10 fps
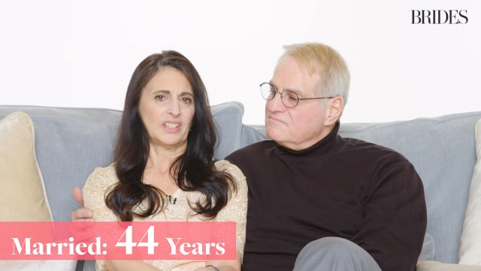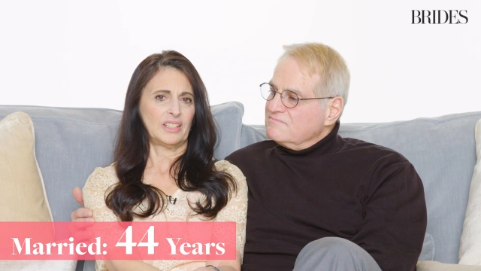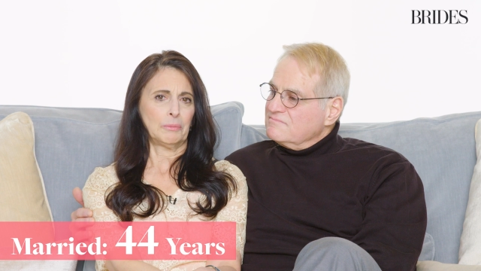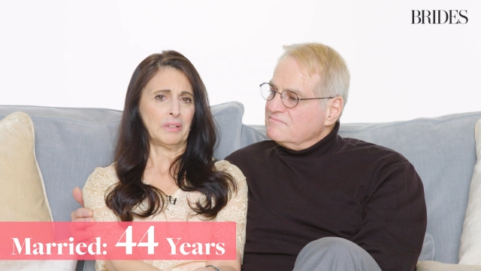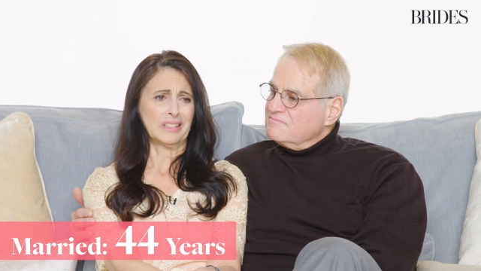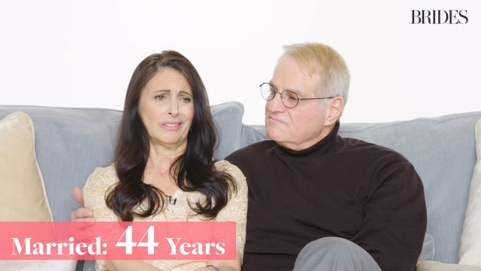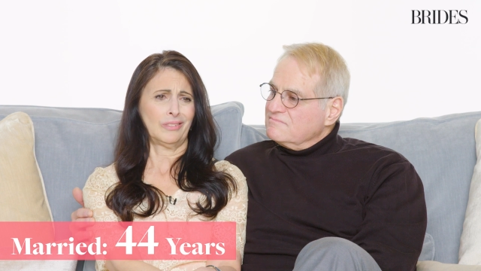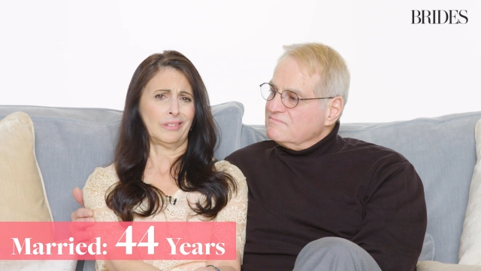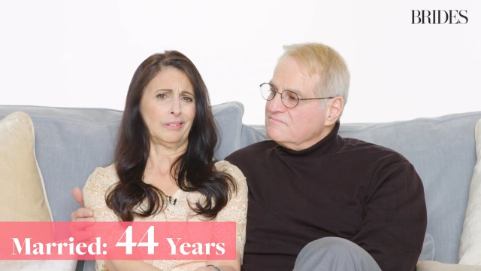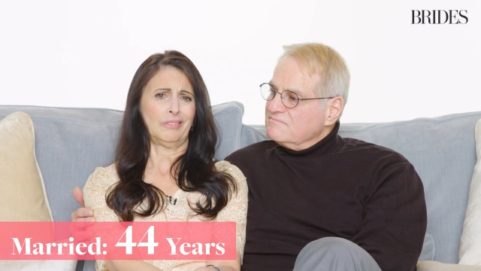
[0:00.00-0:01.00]
Speaker 1: just said to
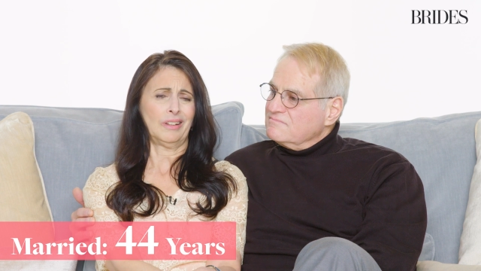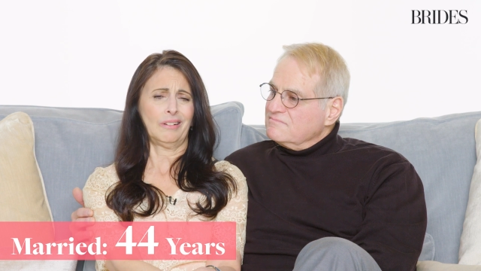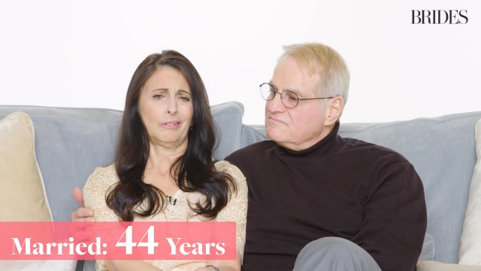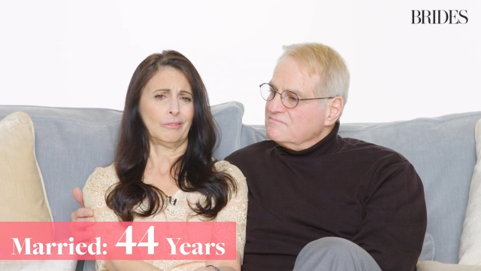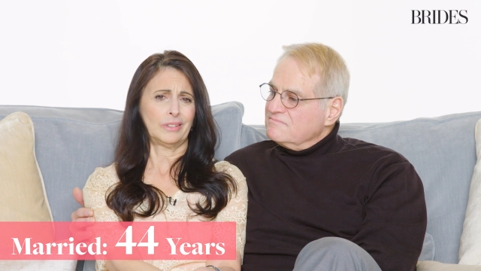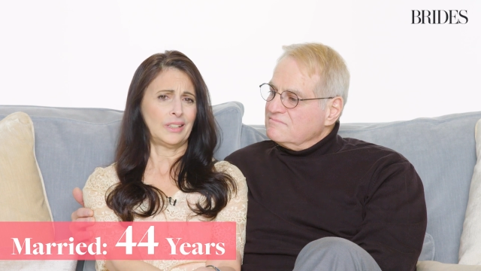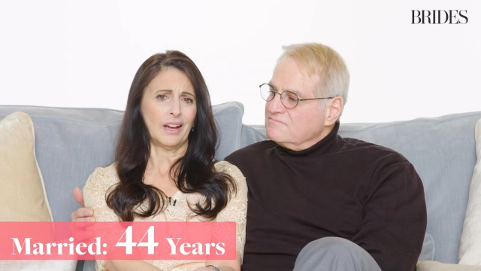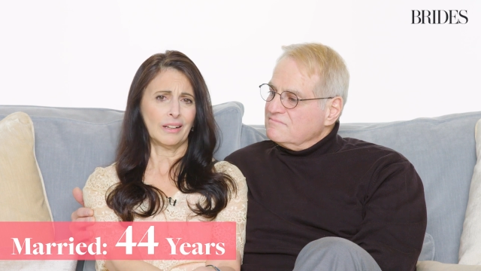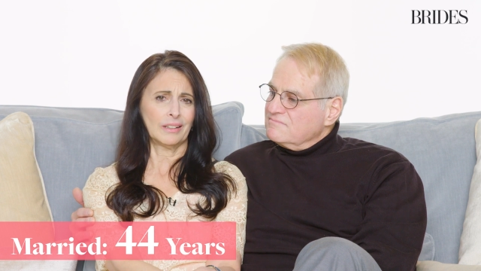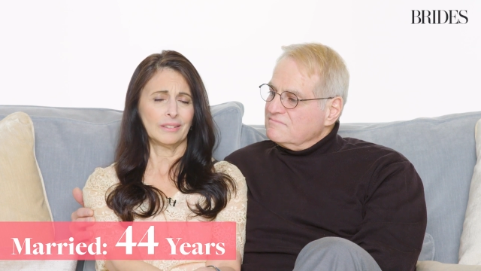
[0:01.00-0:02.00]
myself, oh no,
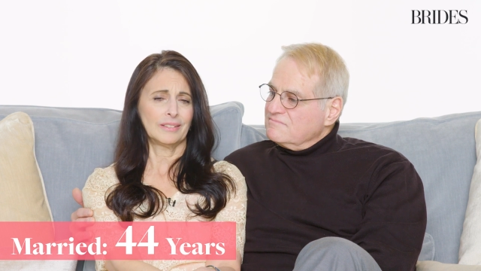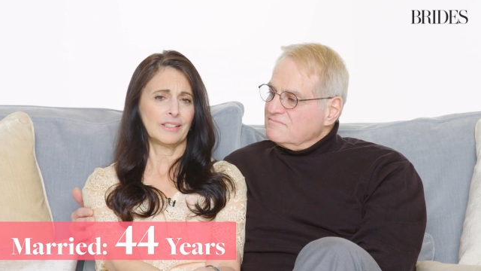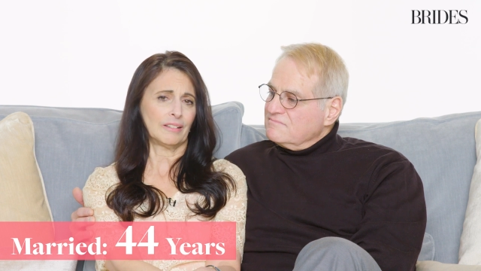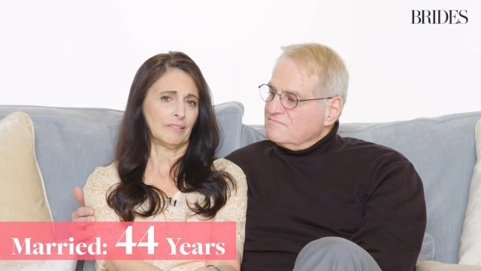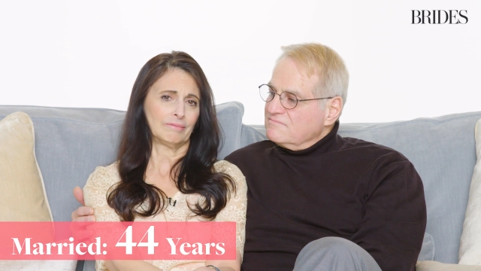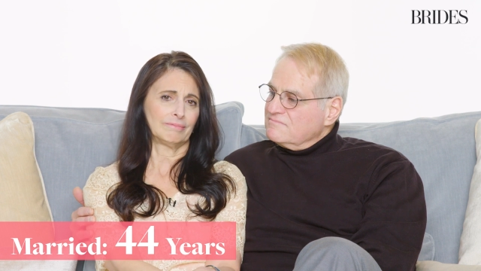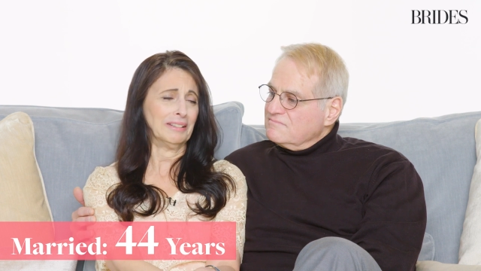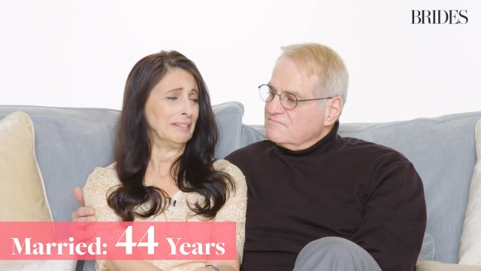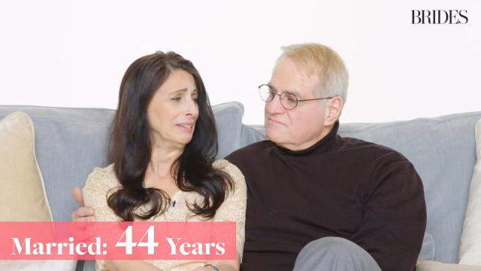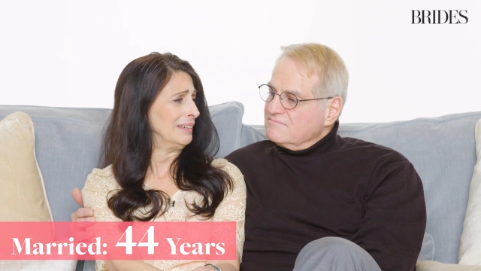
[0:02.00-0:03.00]
yuck. So,
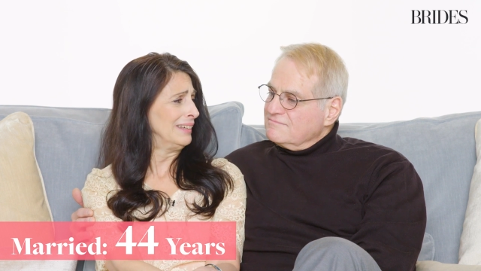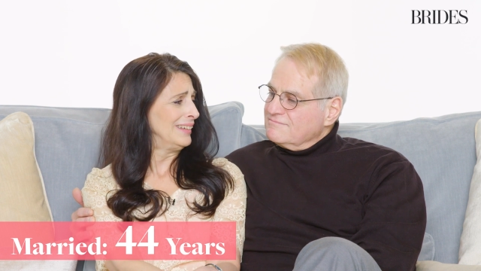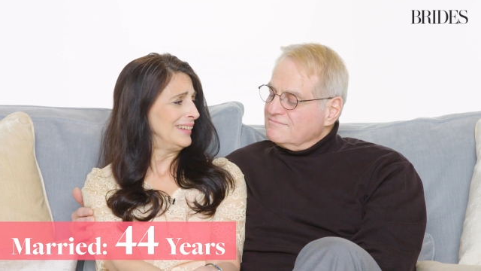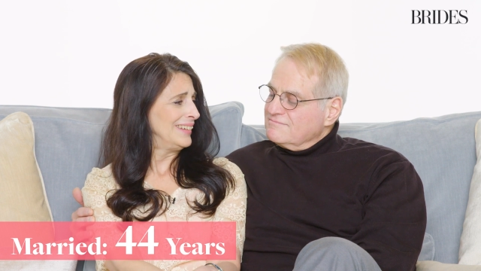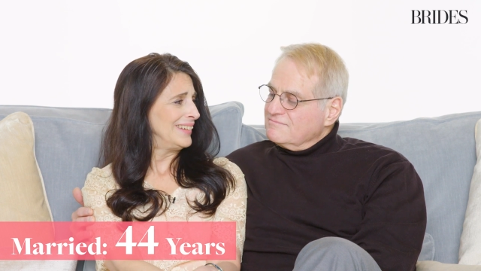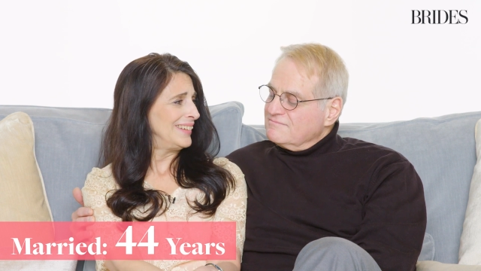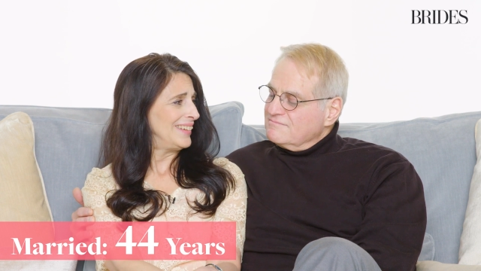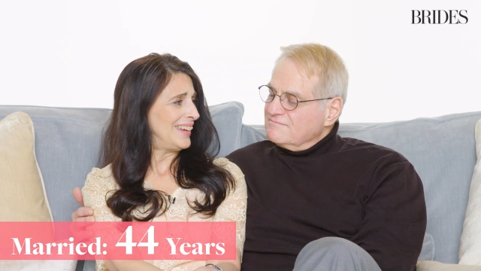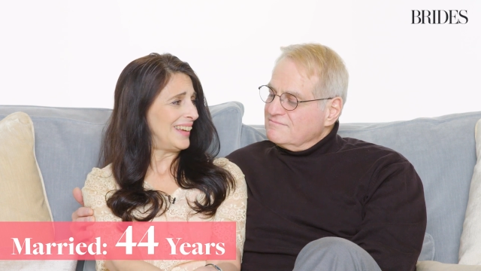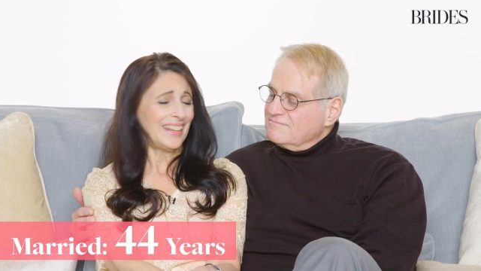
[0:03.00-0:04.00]

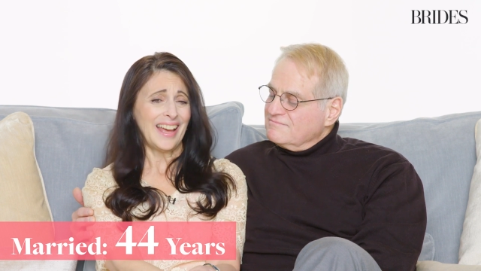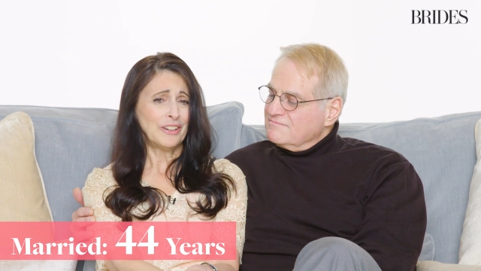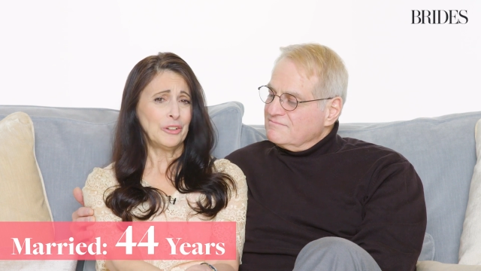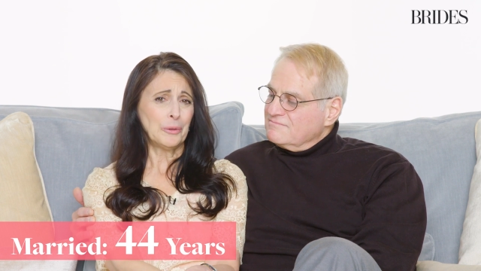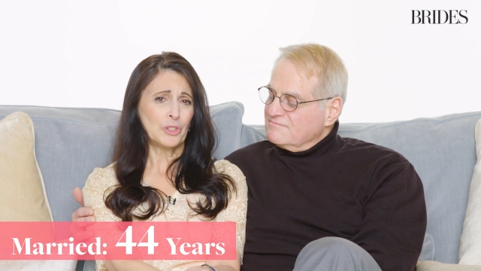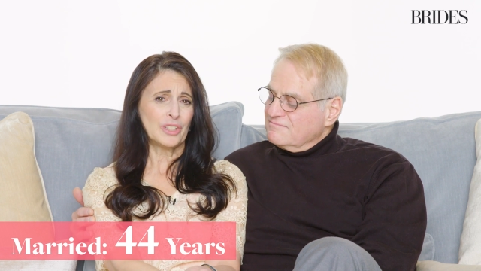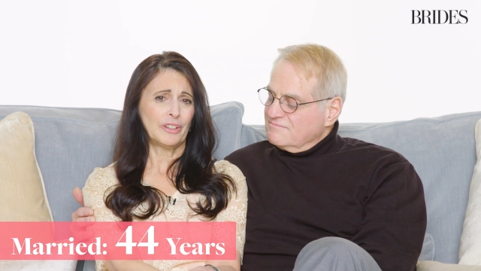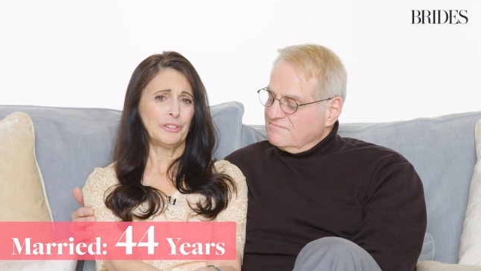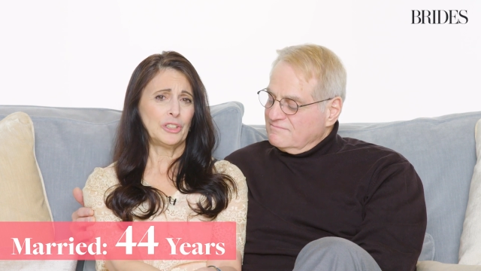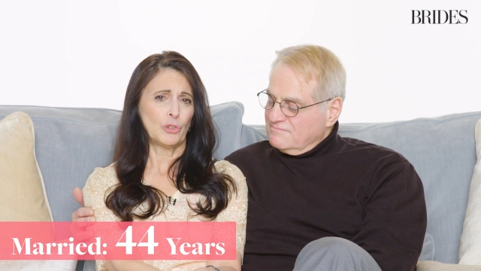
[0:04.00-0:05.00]
I, I don't know, I'm
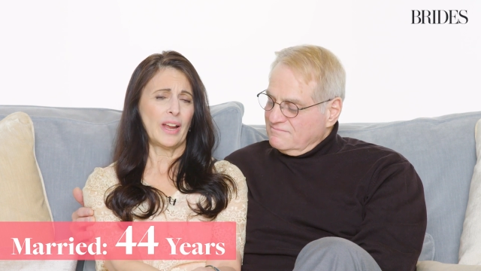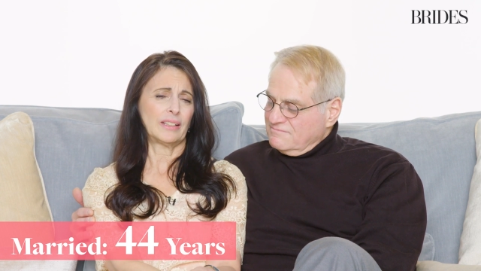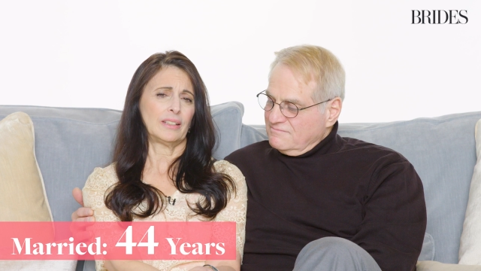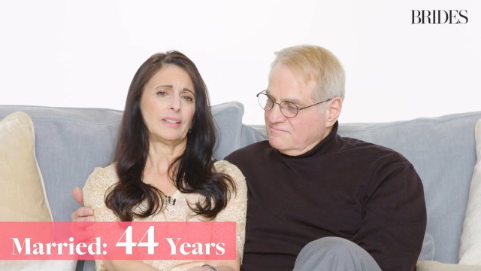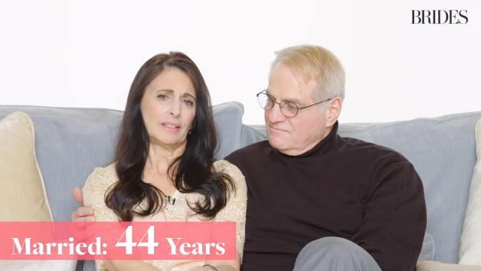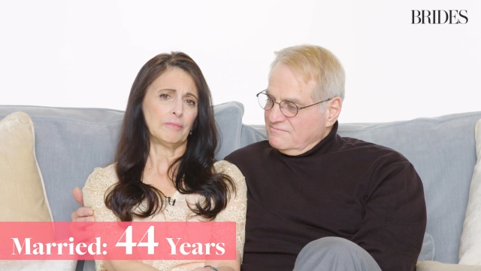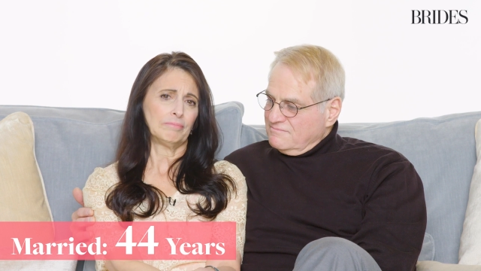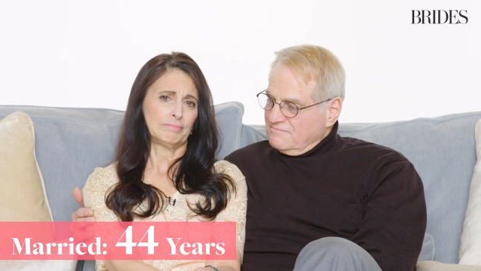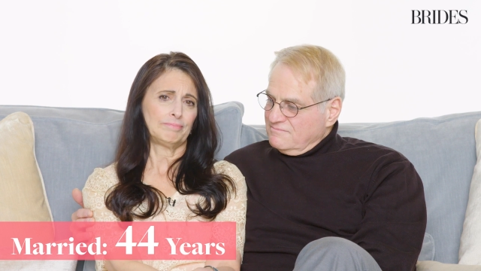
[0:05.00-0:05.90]
just very attracted to him.